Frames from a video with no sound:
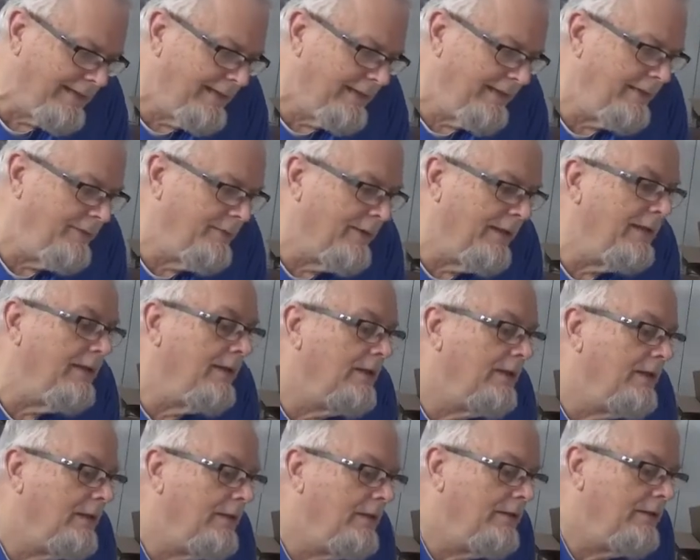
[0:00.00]
Anyway,
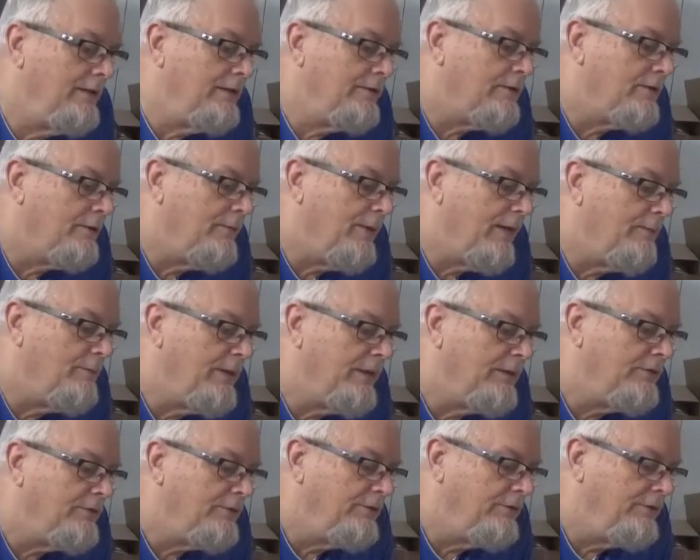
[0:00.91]
uh, these are my
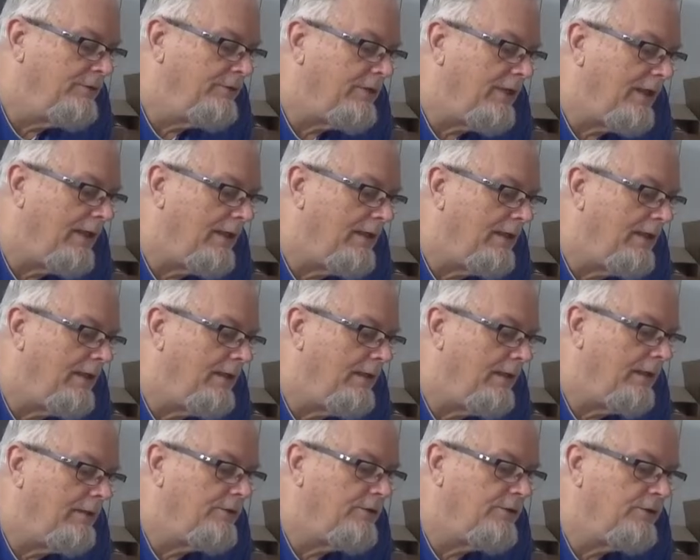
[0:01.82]
pencils.
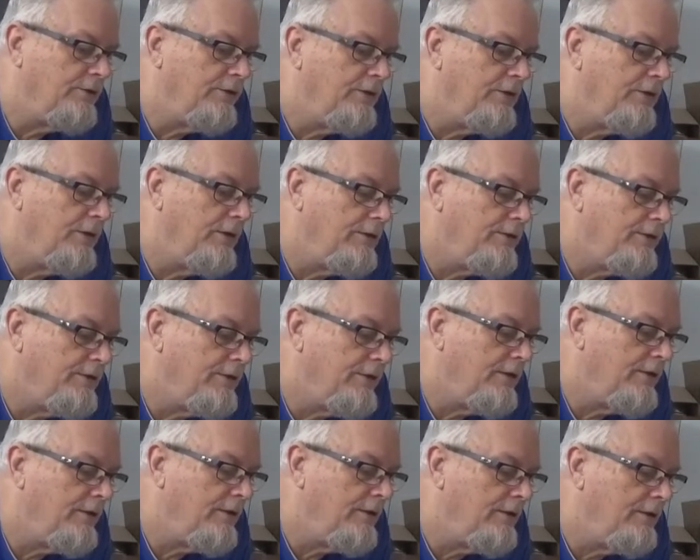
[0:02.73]
I, I, just sit
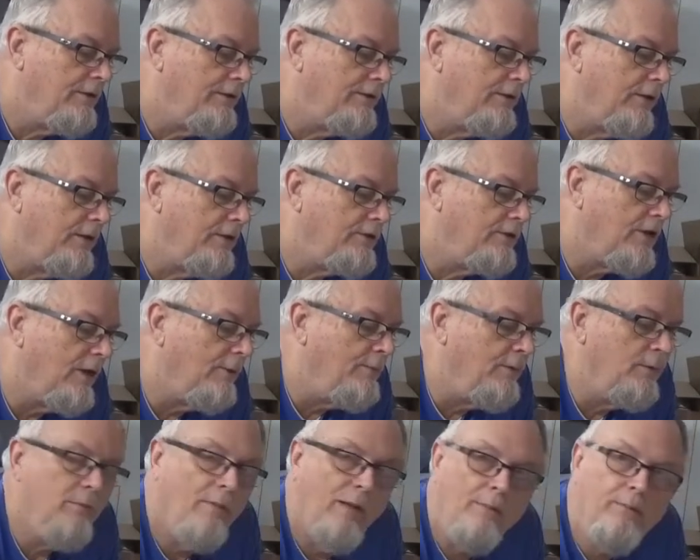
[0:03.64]
here and uh,
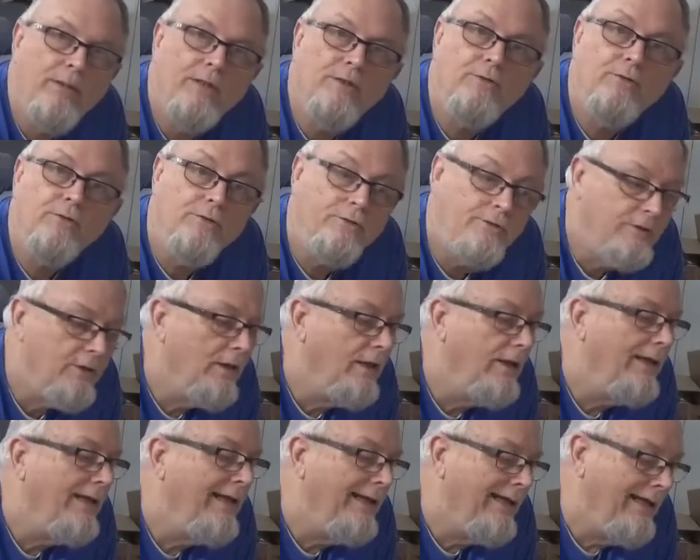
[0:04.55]
sharpen my pencils
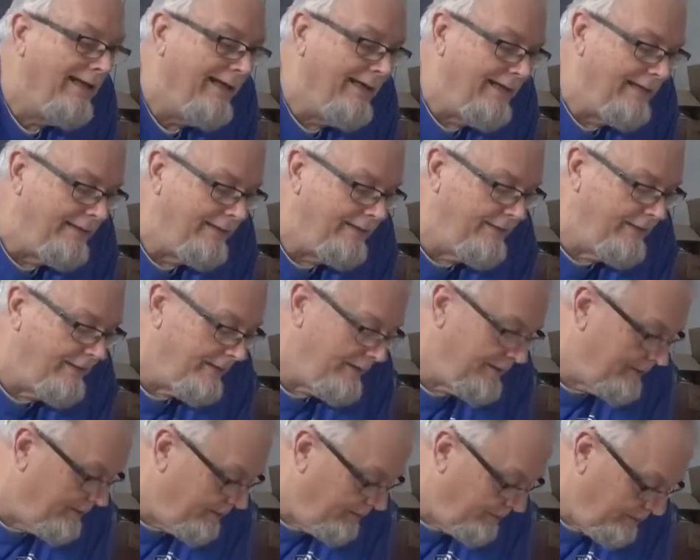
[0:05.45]
and
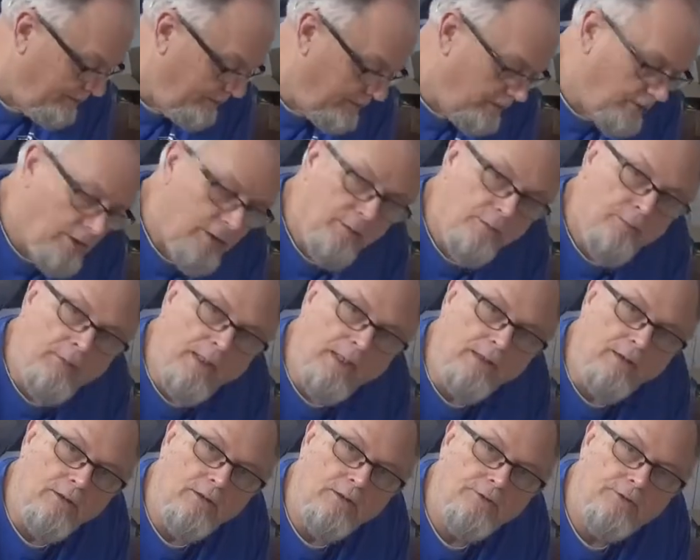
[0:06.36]
uh, make
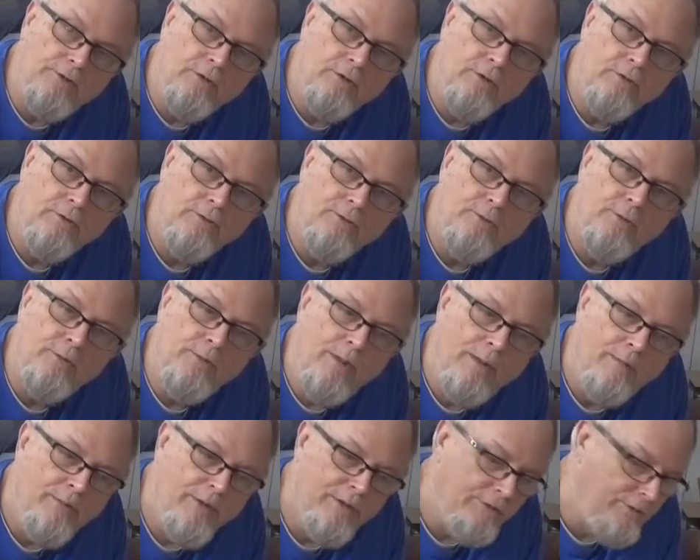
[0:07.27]
little circles with
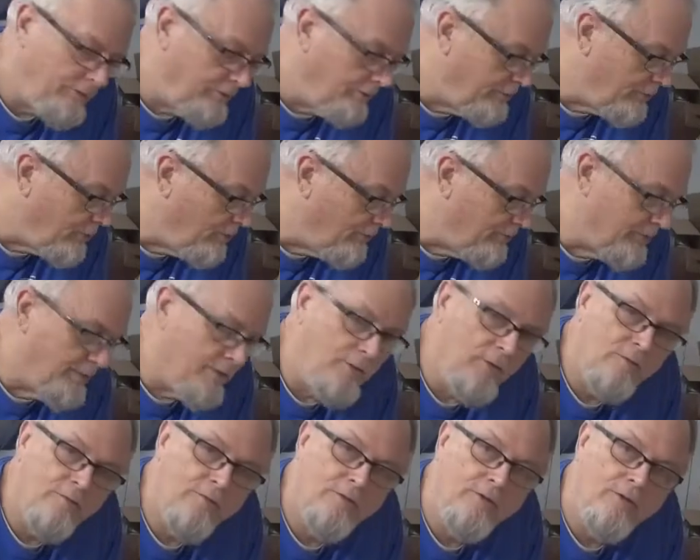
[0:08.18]
my pencils over and
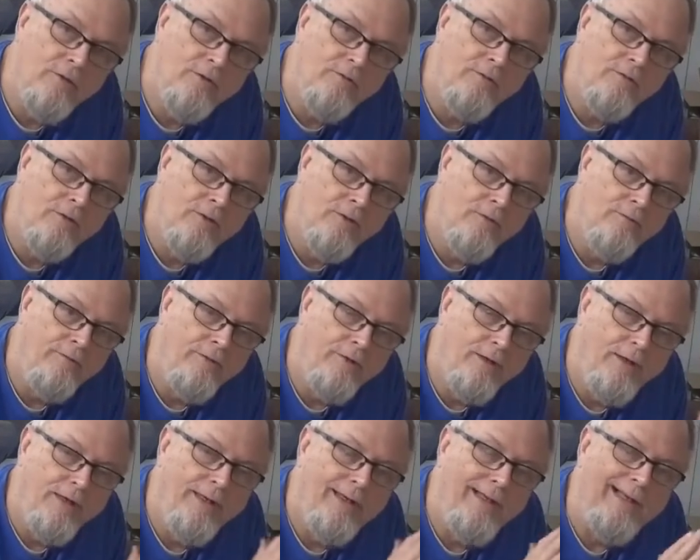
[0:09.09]
over and over and over
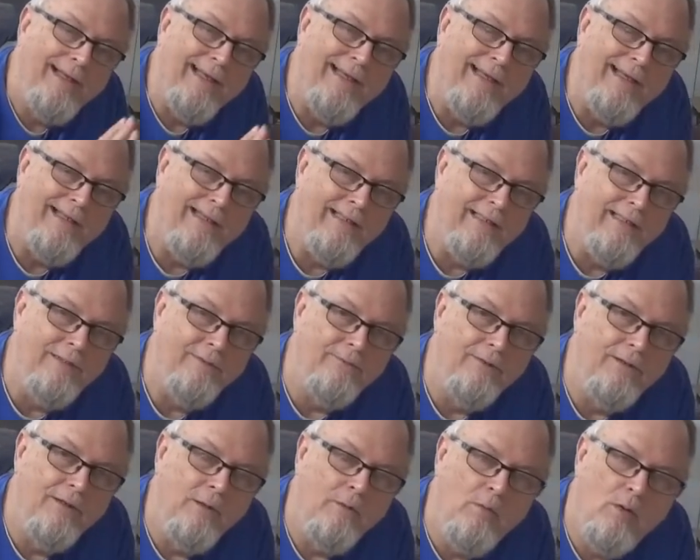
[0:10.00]
and get
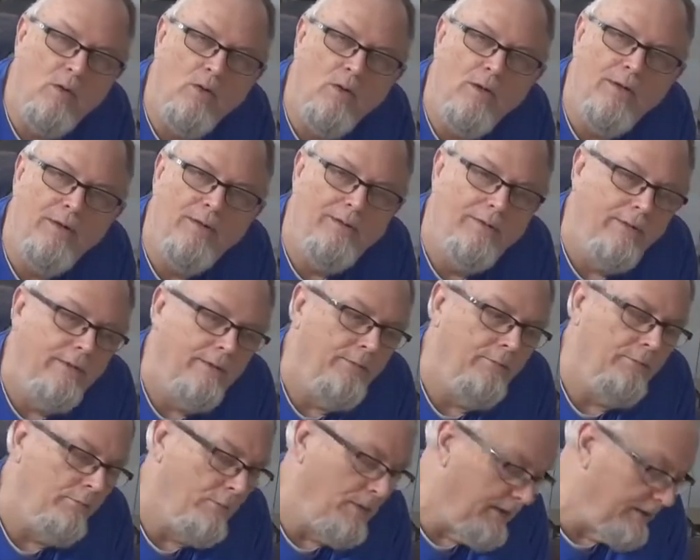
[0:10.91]
really bored,
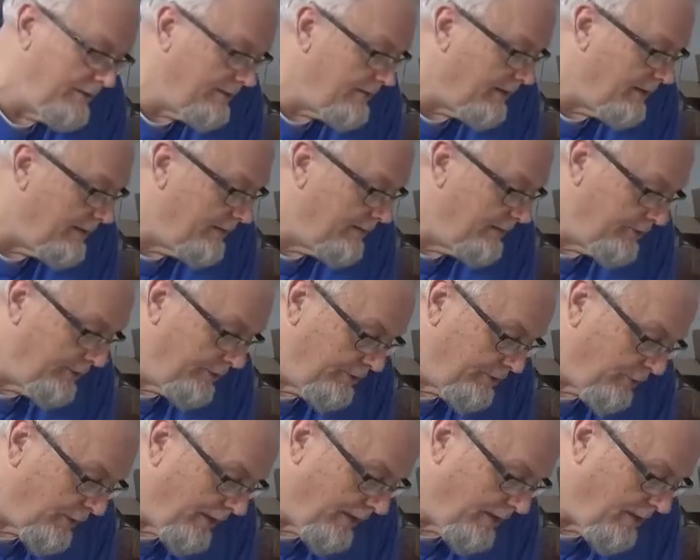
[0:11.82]
but this
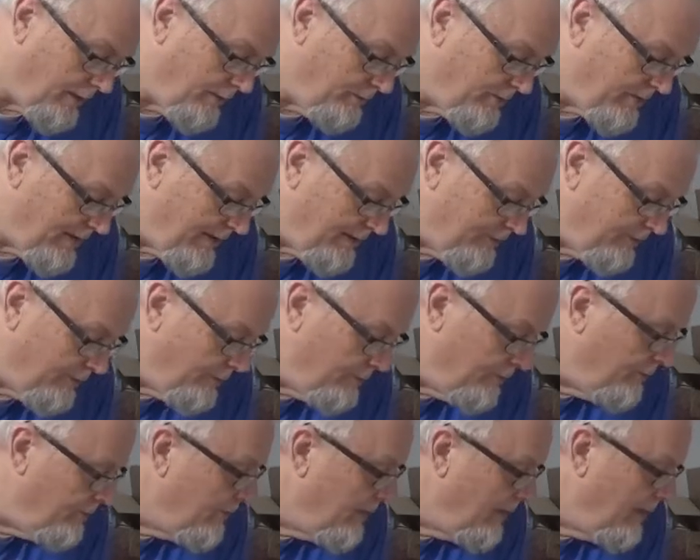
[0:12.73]
is what it comes out to.